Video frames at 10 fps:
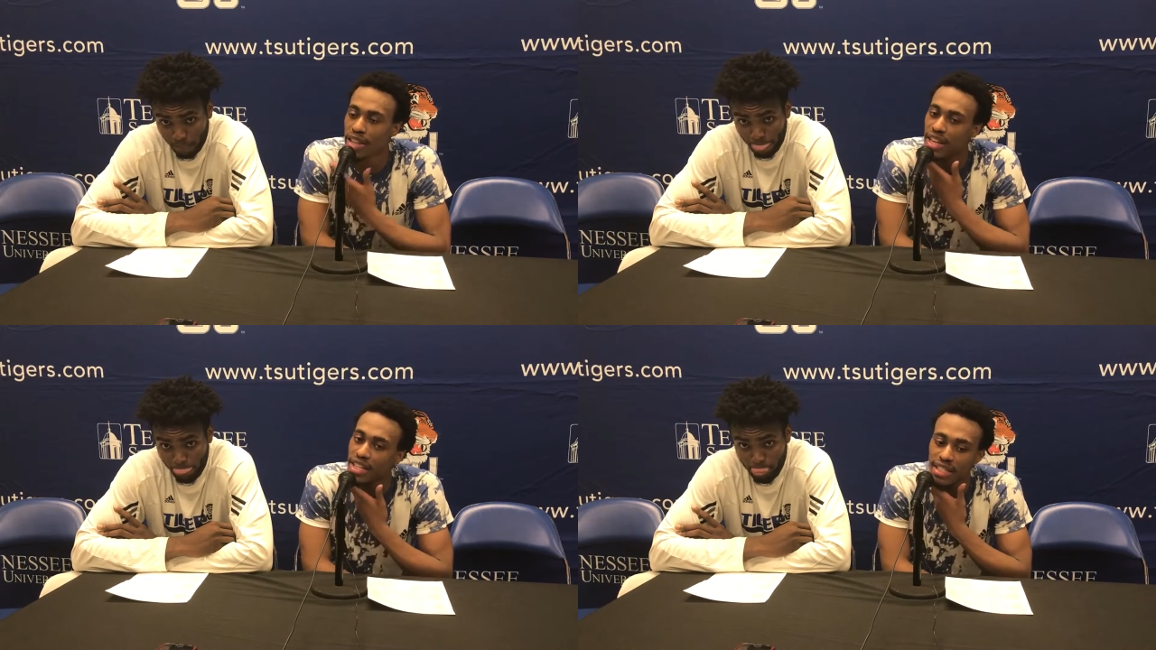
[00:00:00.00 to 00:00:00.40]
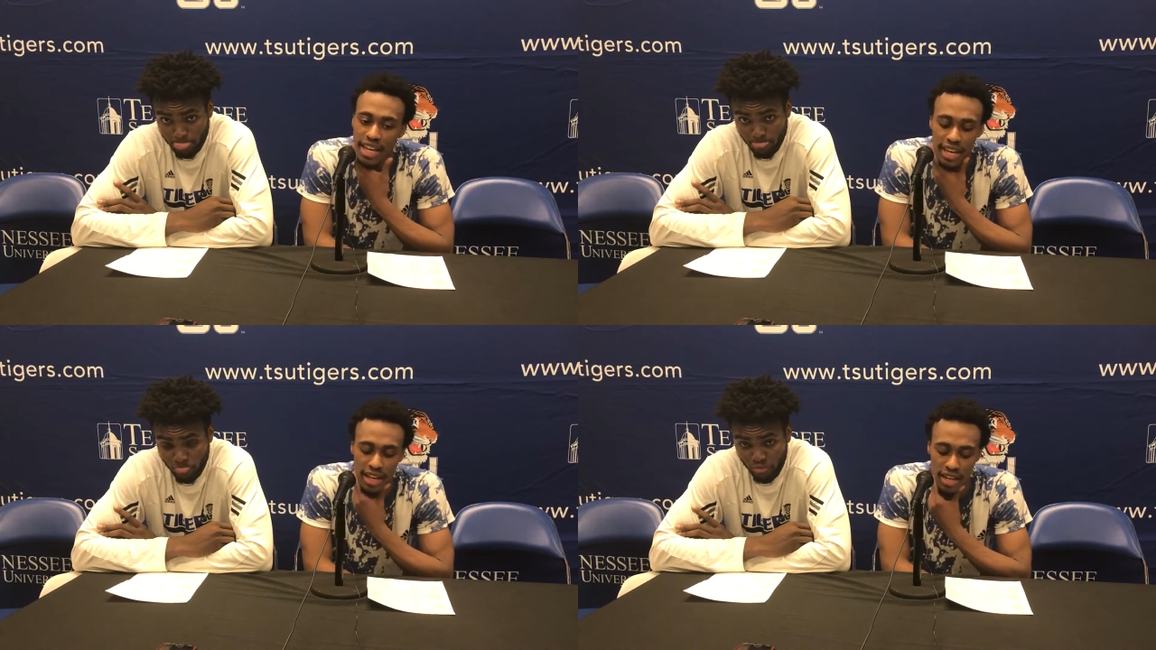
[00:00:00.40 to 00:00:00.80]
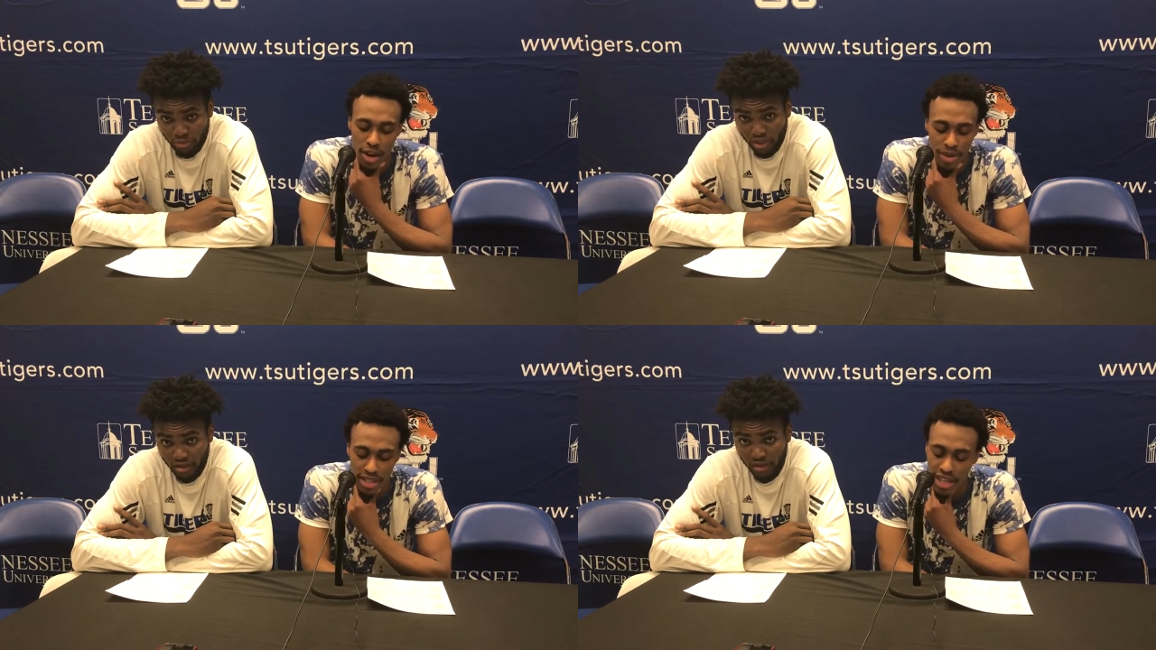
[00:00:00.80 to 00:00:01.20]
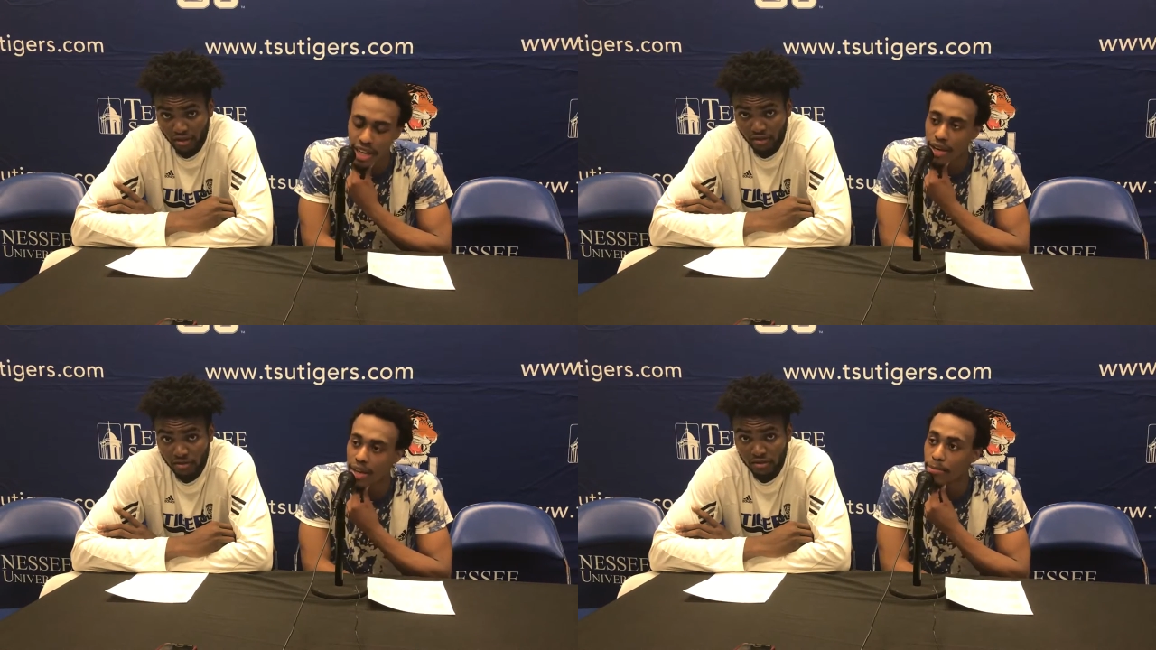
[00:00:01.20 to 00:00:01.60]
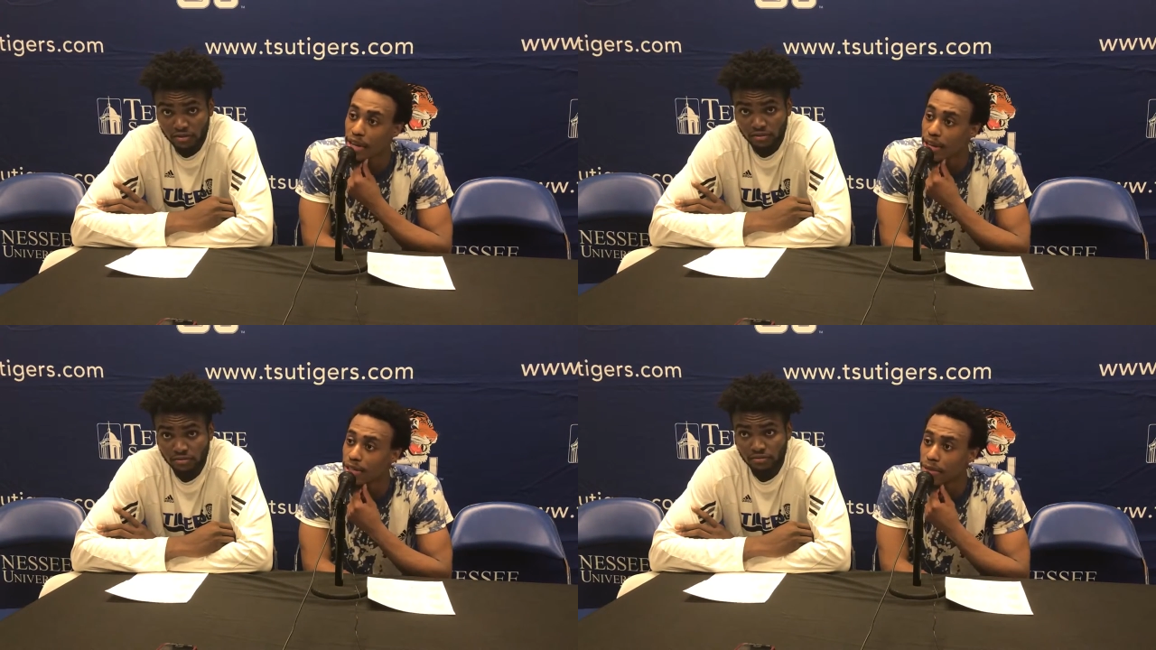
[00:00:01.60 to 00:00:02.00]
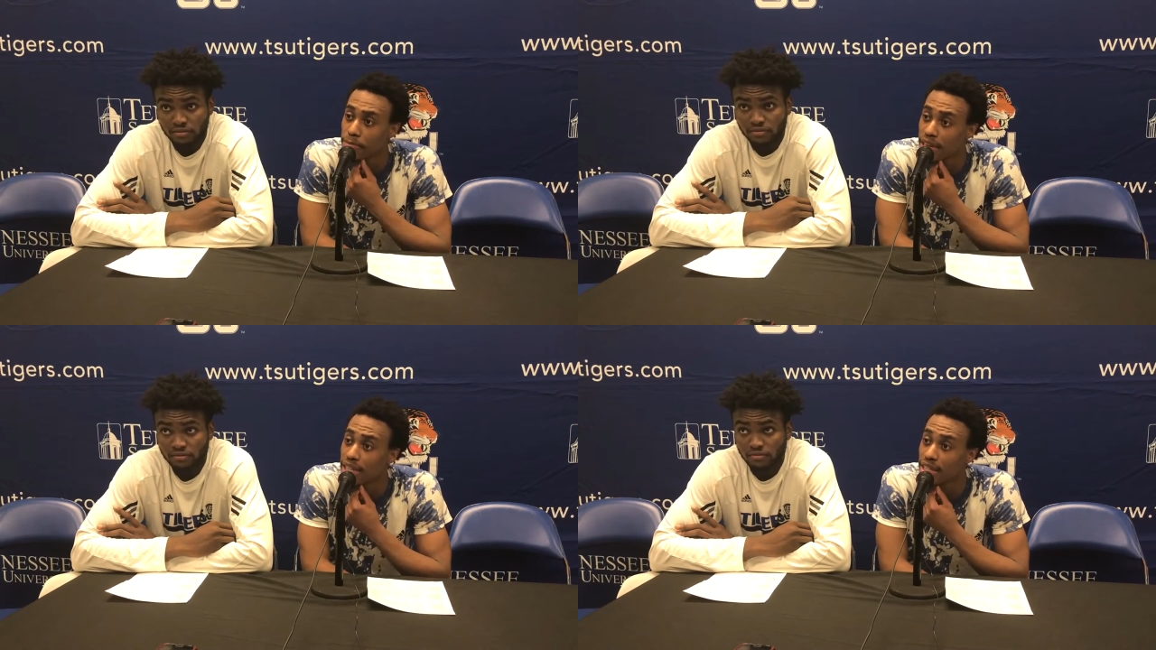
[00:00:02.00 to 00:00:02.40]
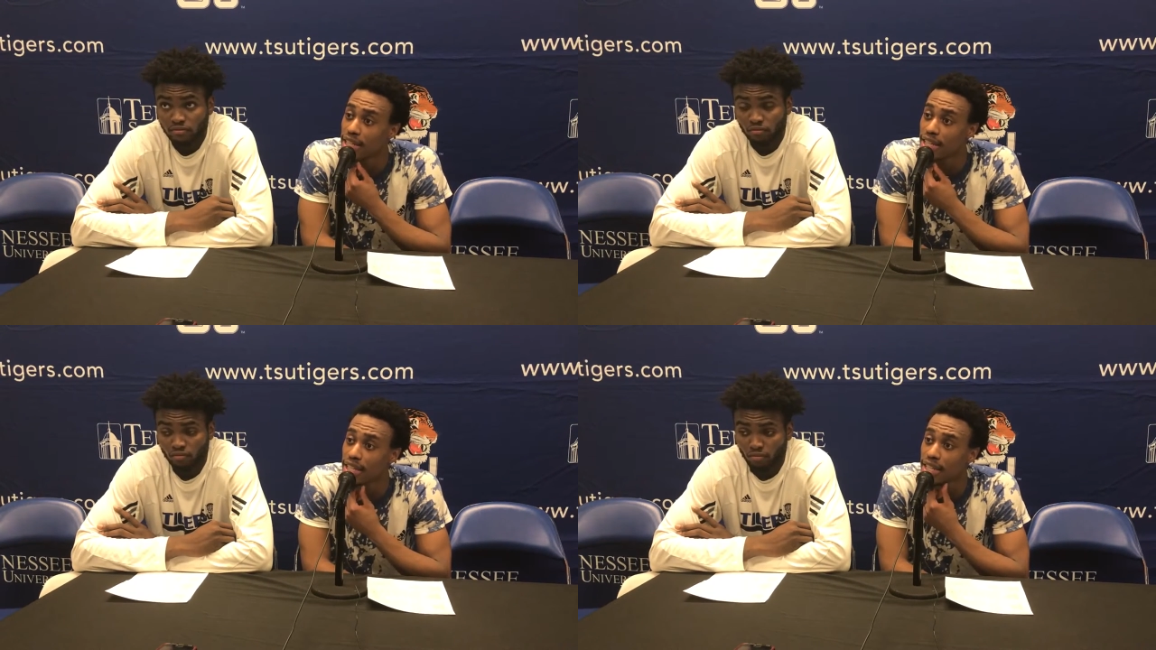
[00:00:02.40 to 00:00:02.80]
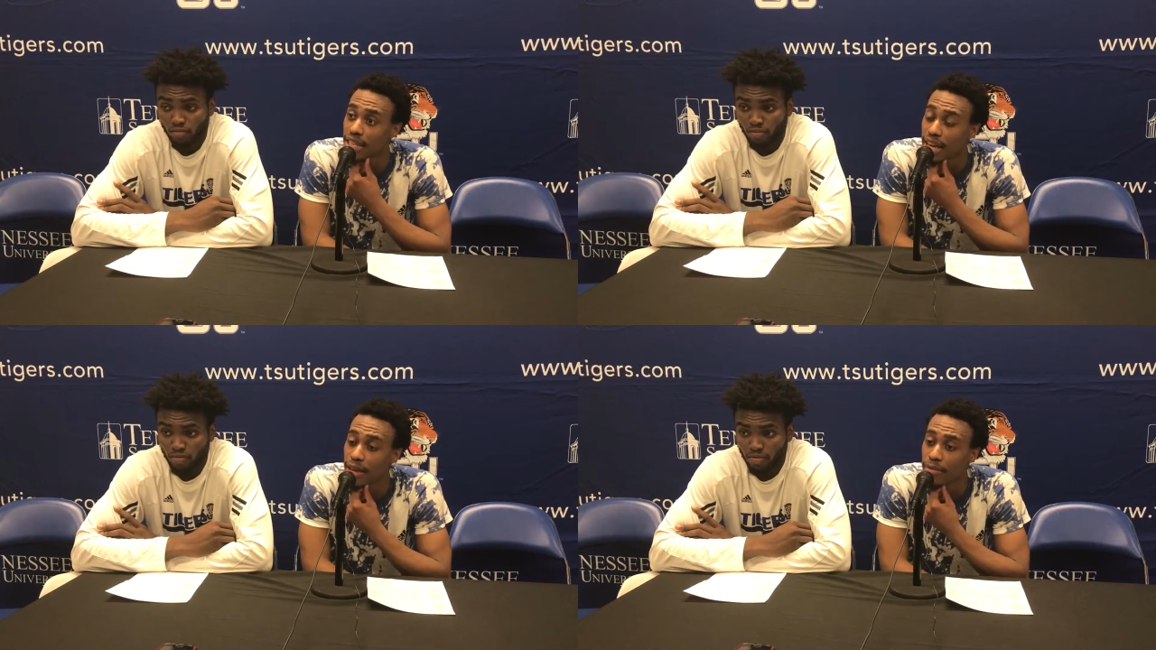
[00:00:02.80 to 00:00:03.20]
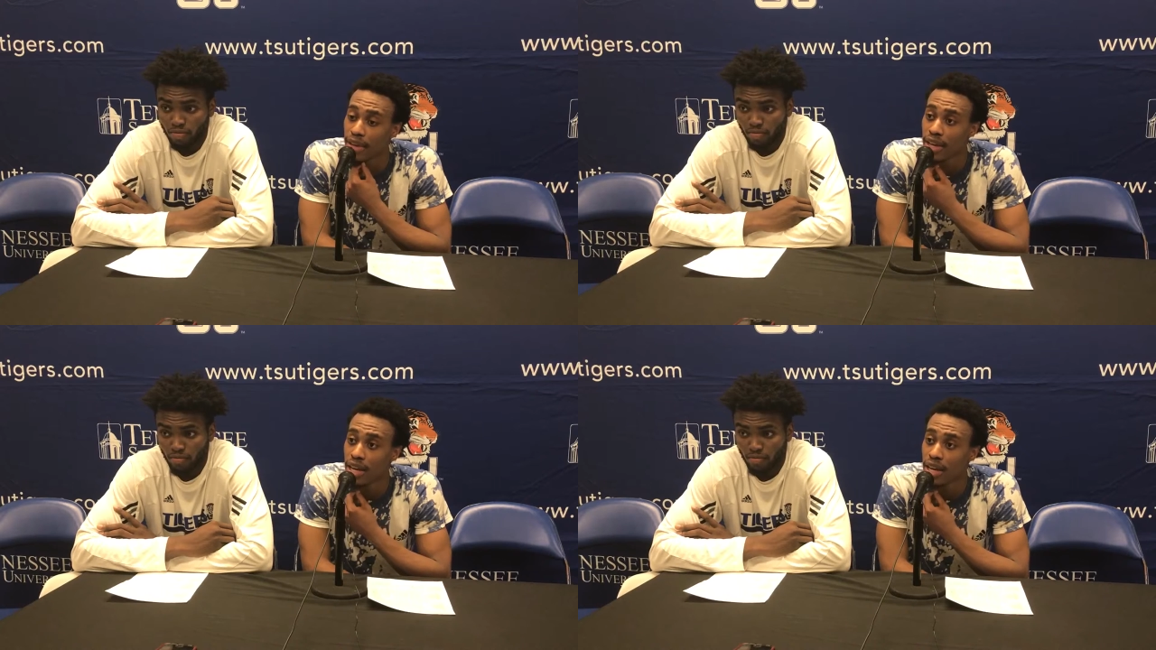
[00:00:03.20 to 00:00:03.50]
Speaker 1: And then he say he always said players make plays at the end of the game,